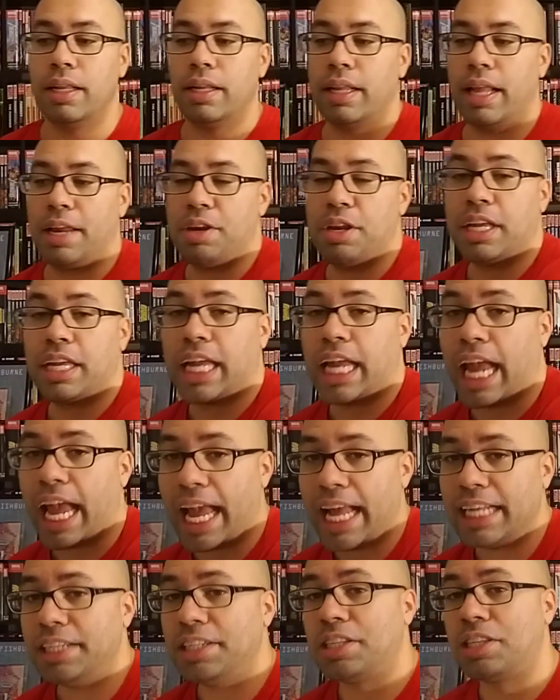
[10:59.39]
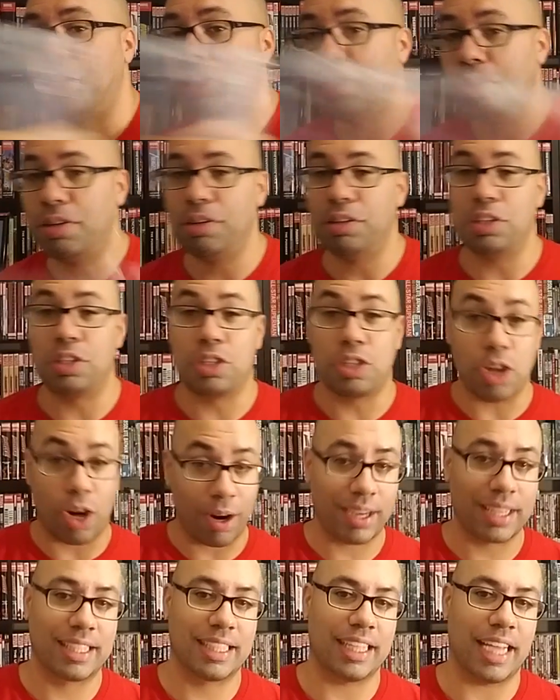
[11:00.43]
that you can't do
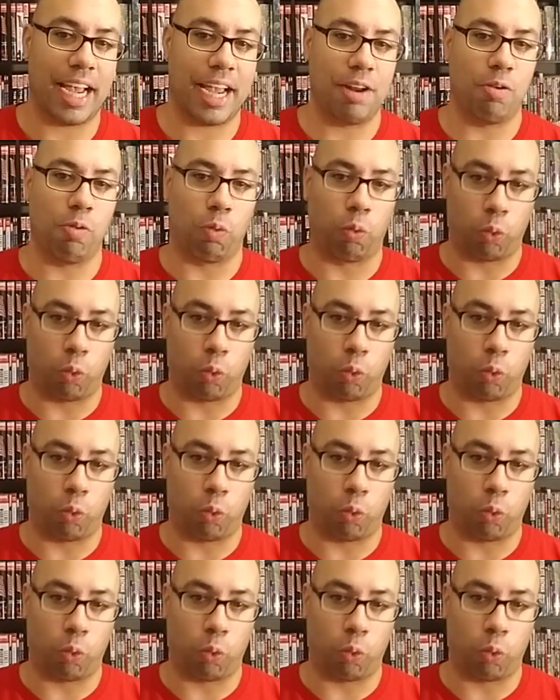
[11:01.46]
Darkseid